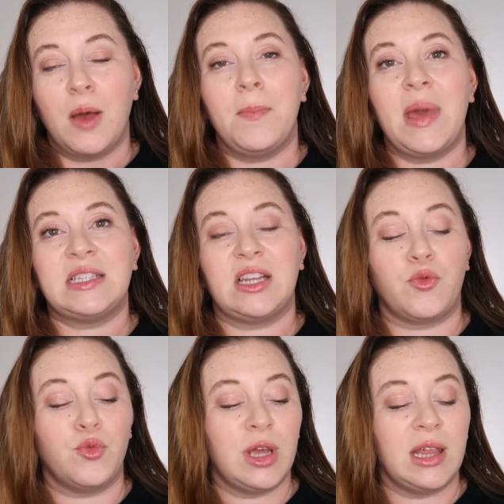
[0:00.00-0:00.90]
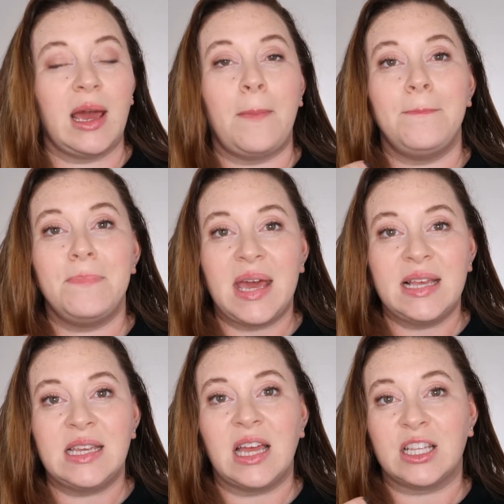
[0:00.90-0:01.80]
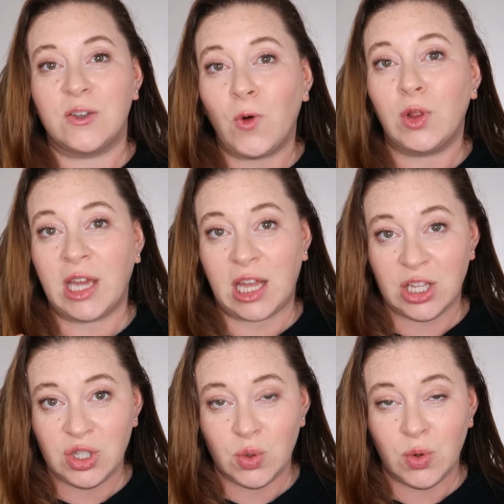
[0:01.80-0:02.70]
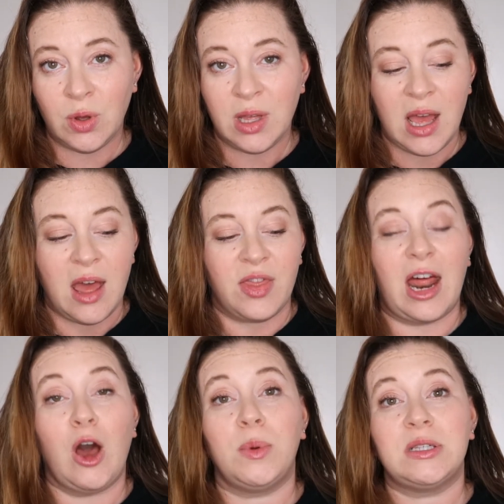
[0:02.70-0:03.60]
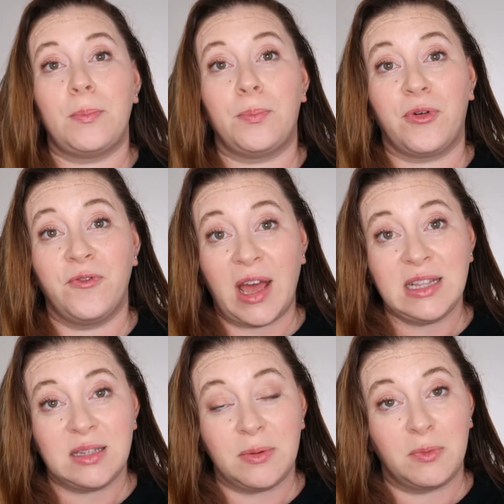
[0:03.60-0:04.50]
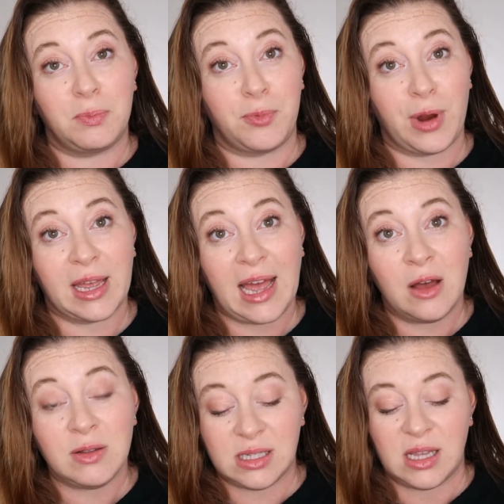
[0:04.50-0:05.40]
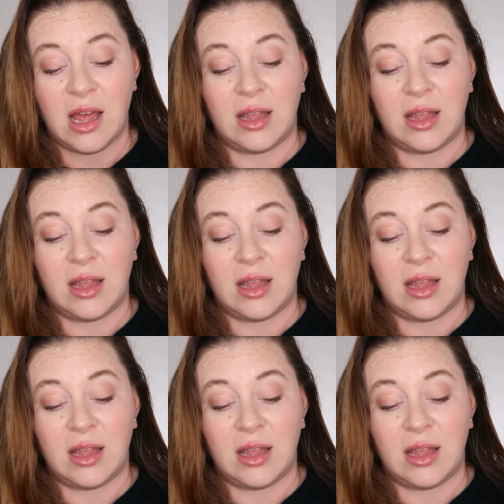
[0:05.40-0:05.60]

makes it a really amazing exfoliating tool that helps prevent breakouts,